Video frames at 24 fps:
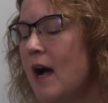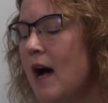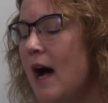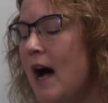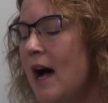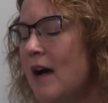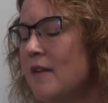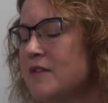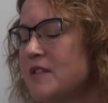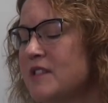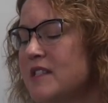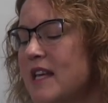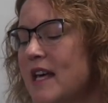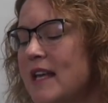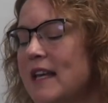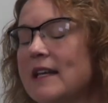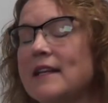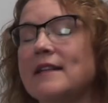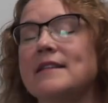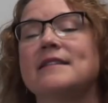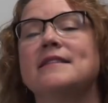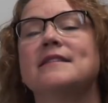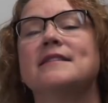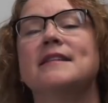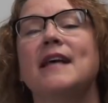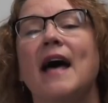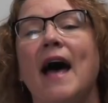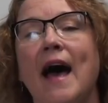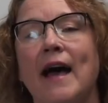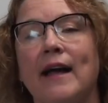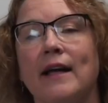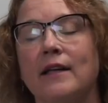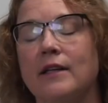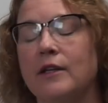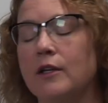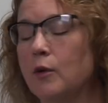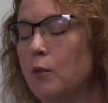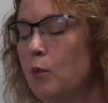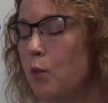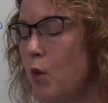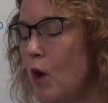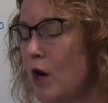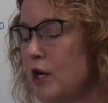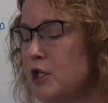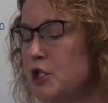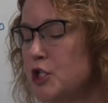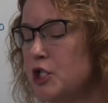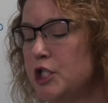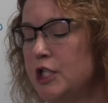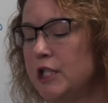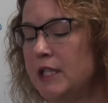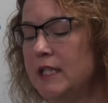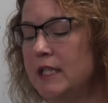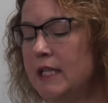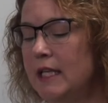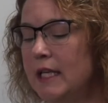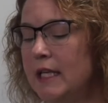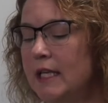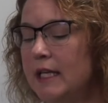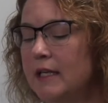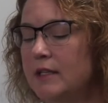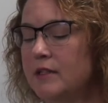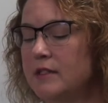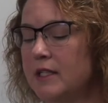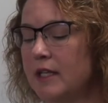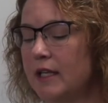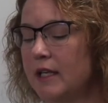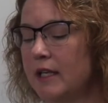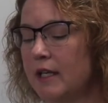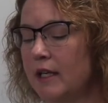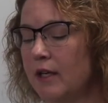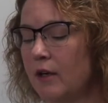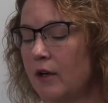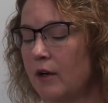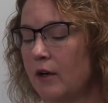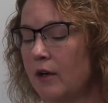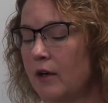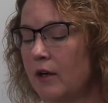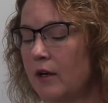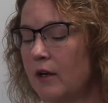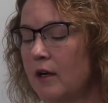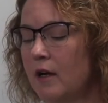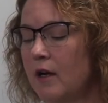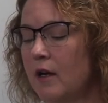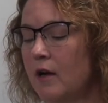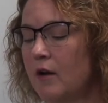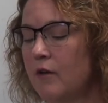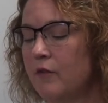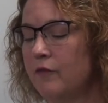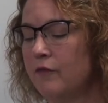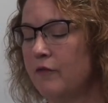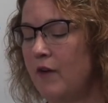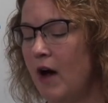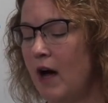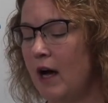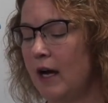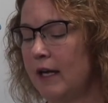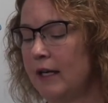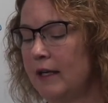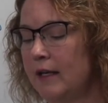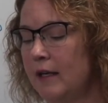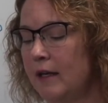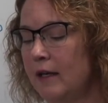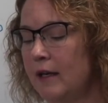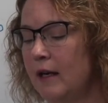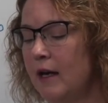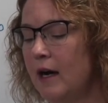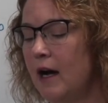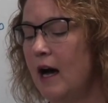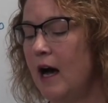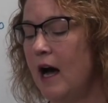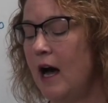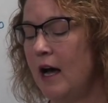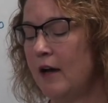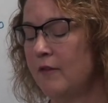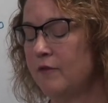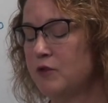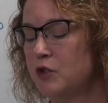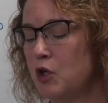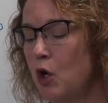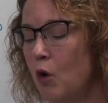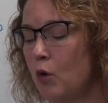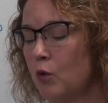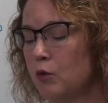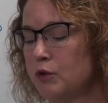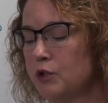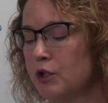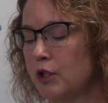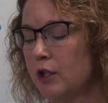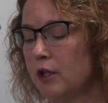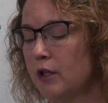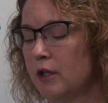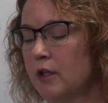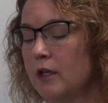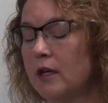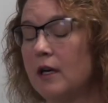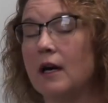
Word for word: I've said exactly what she needed to hear. Fine. I've told her.